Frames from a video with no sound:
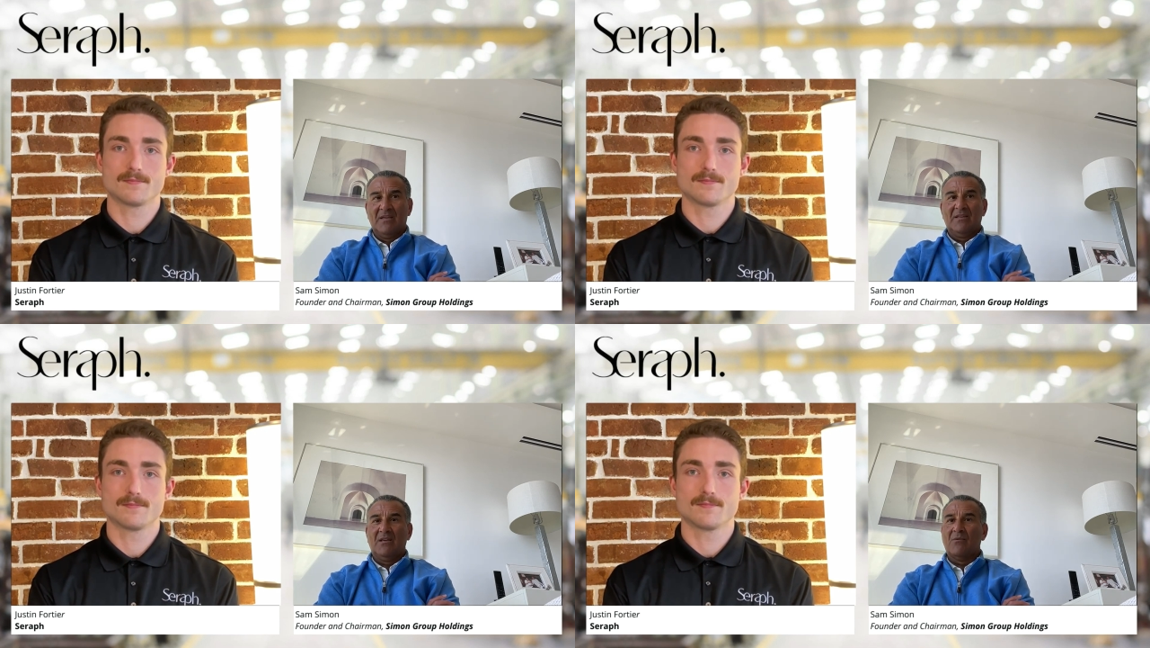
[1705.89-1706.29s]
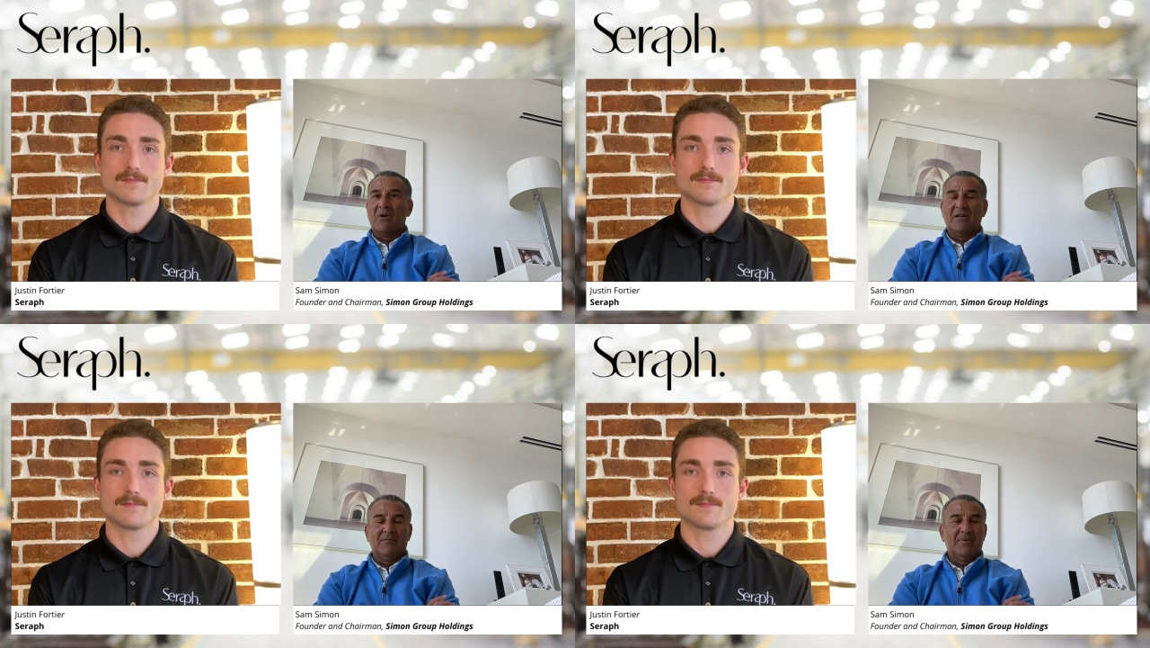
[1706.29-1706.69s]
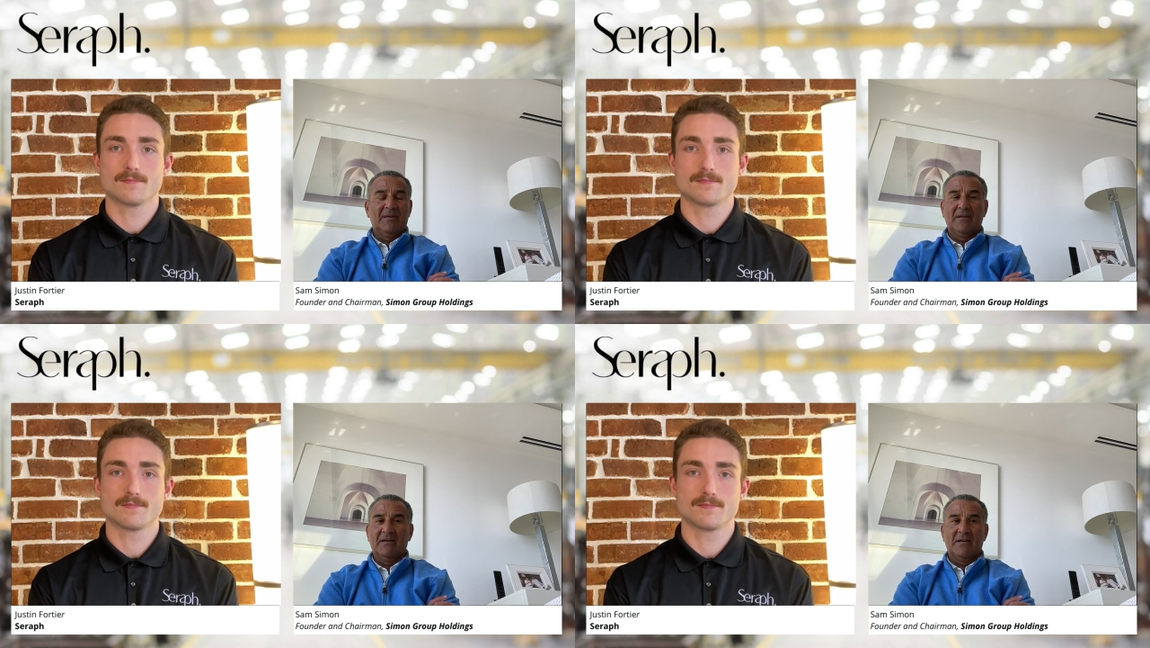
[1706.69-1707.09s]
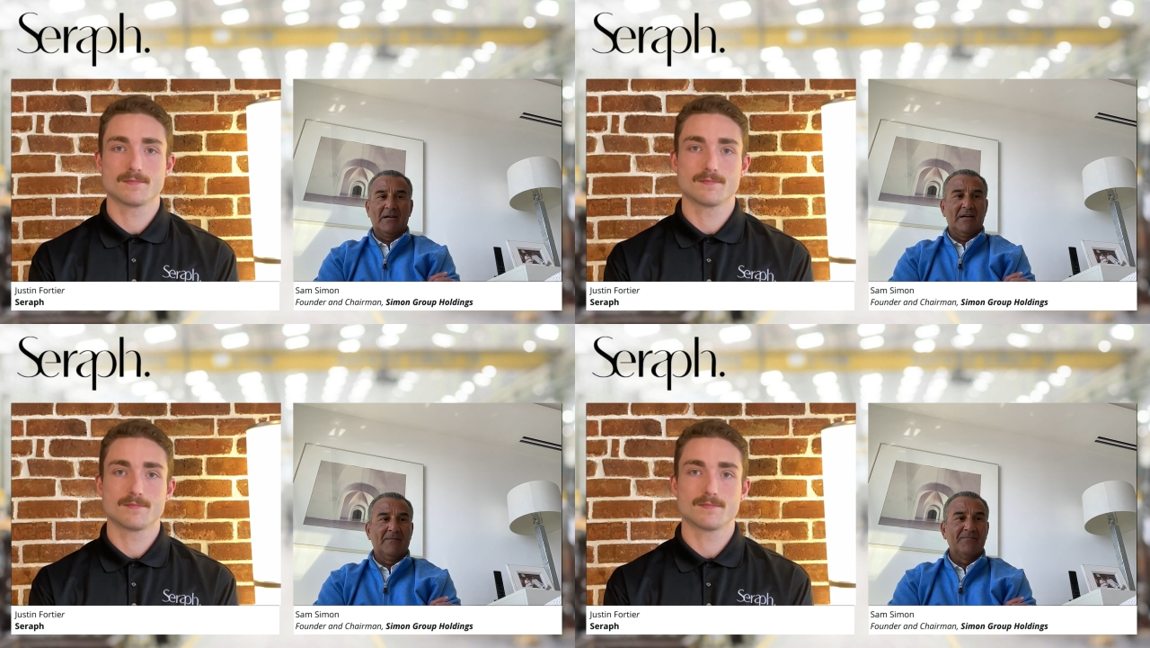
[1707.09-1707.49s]
Speaker 1: You want to be a,
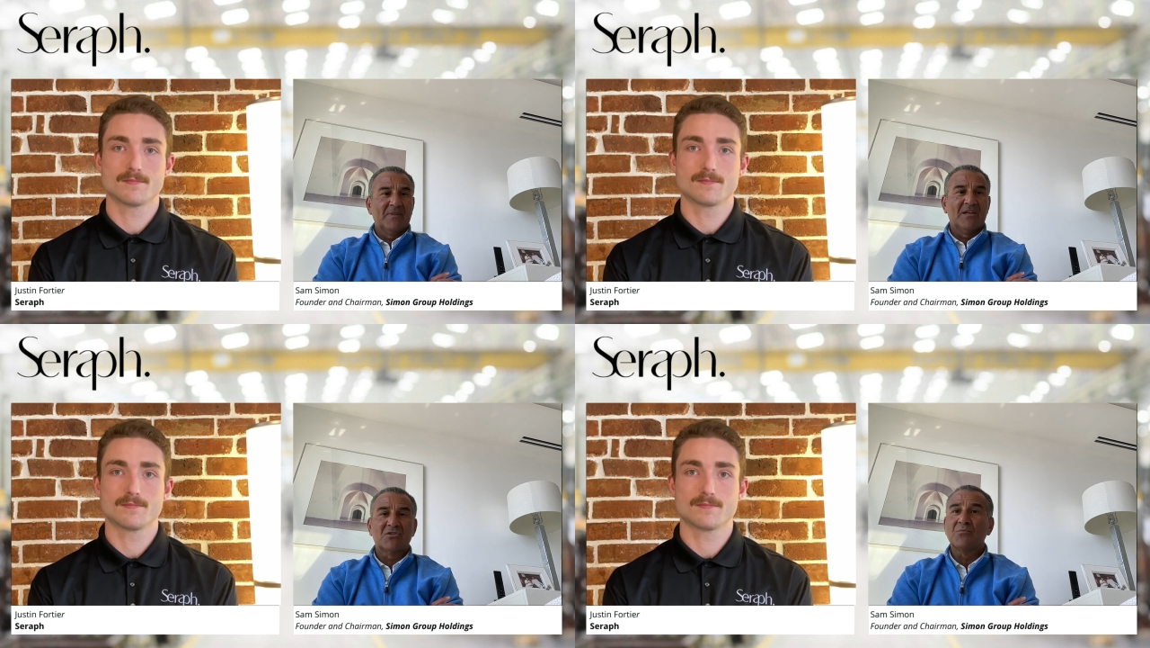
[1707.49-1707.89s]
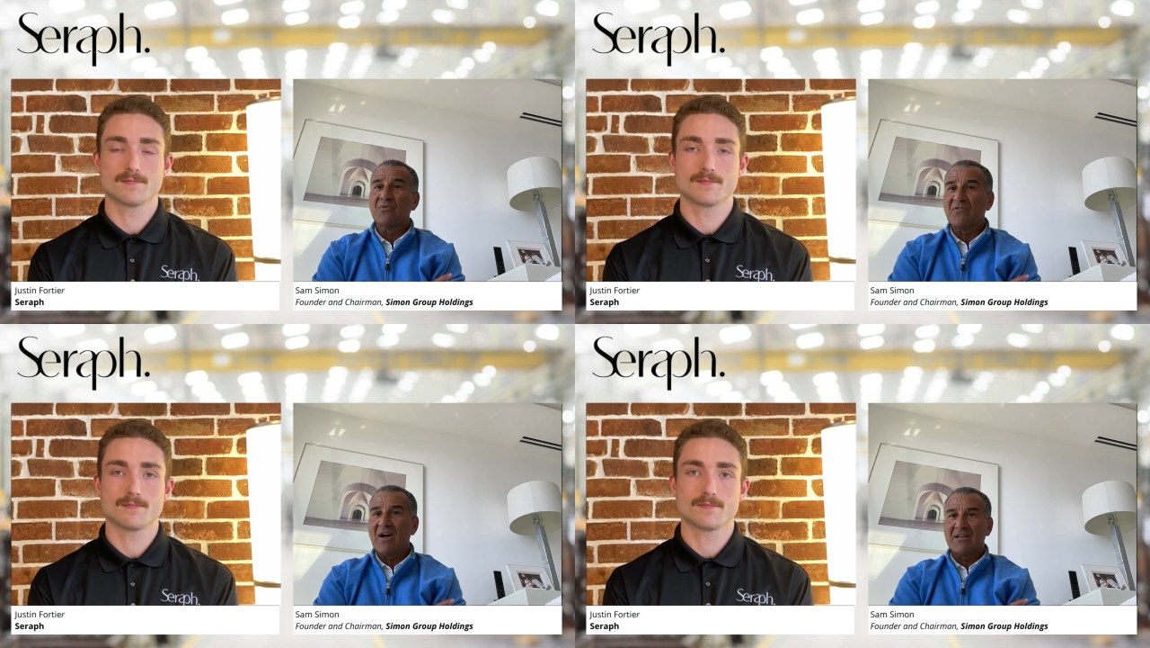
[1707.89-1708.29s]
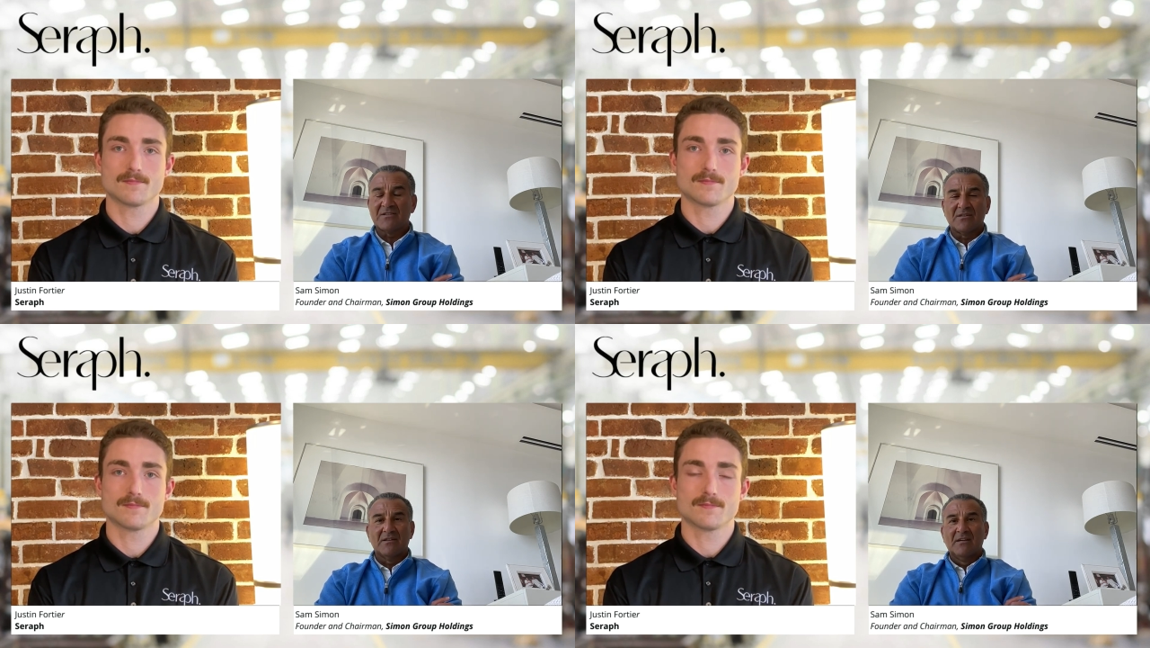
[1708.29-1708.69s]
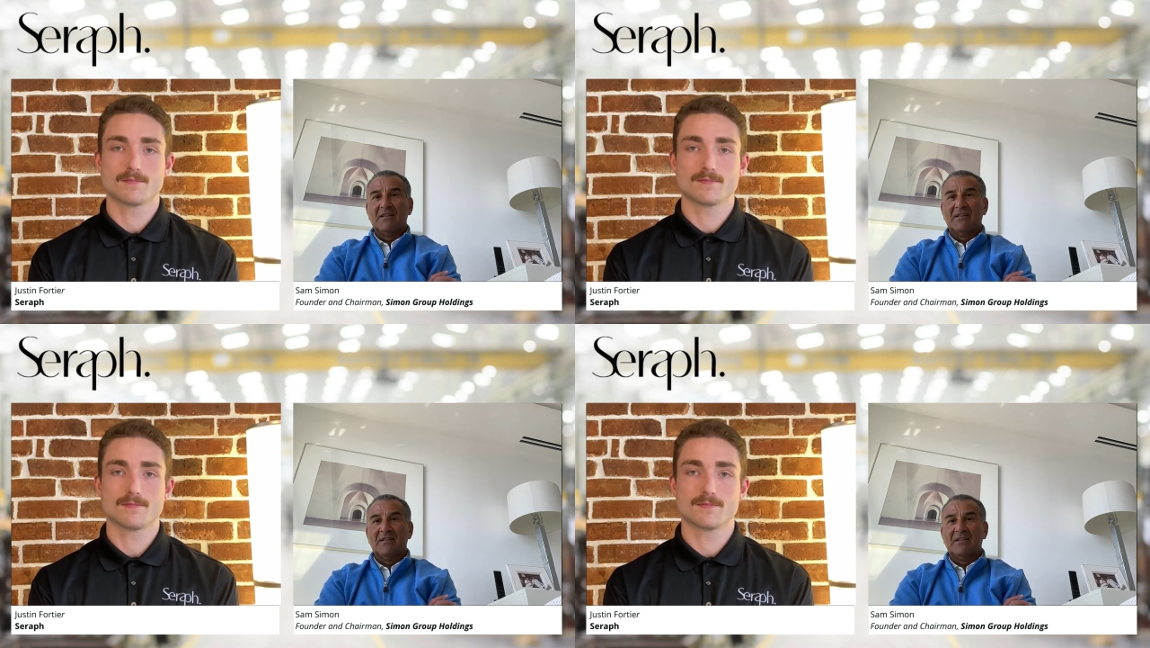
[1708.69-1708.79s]
uh, a supervisor?